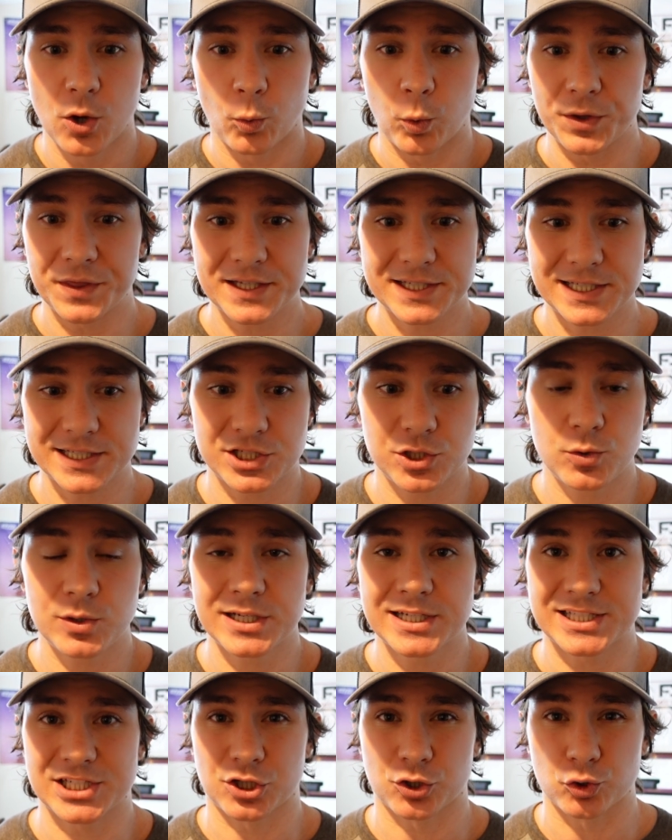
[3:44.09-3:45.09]
What this is
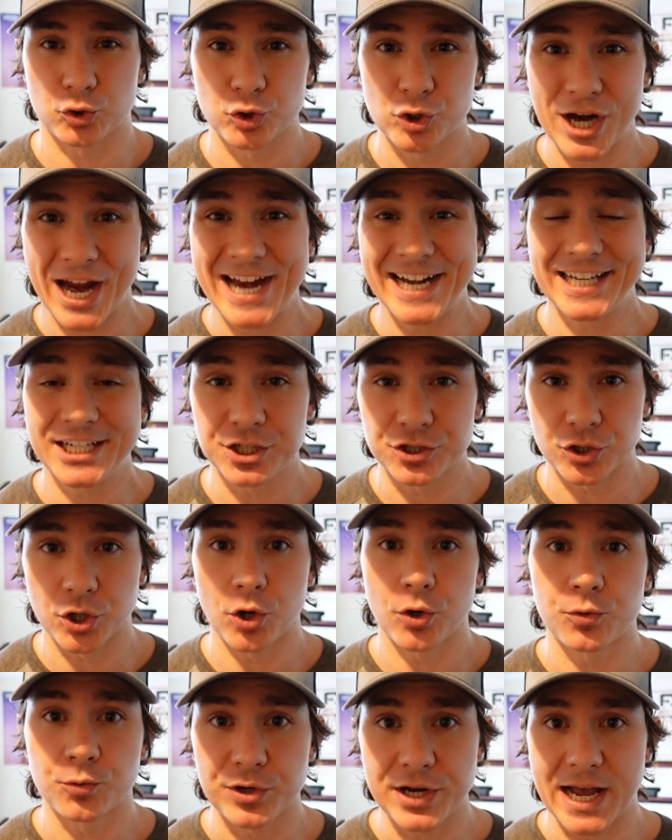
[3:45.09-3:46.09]
doing is creating your
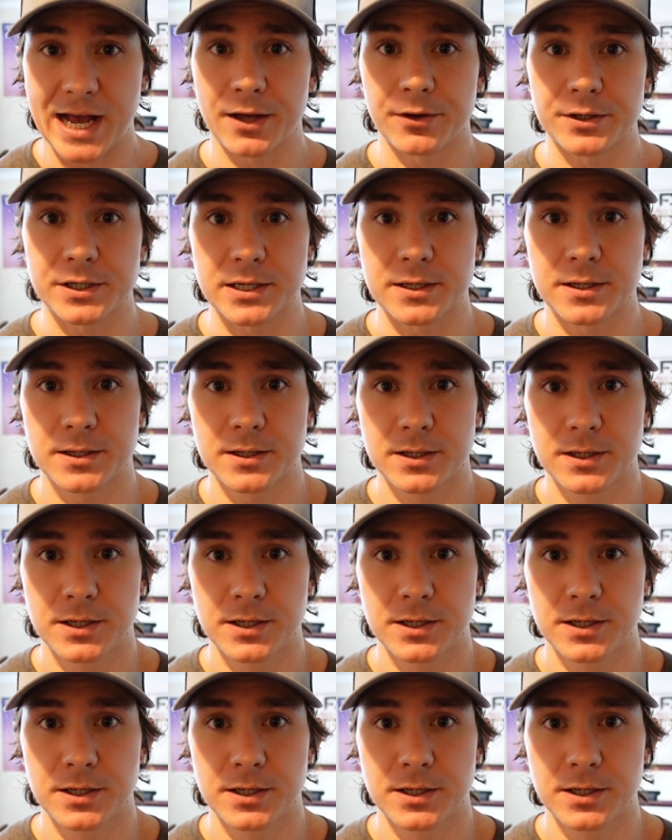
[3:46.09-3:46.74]
own reality.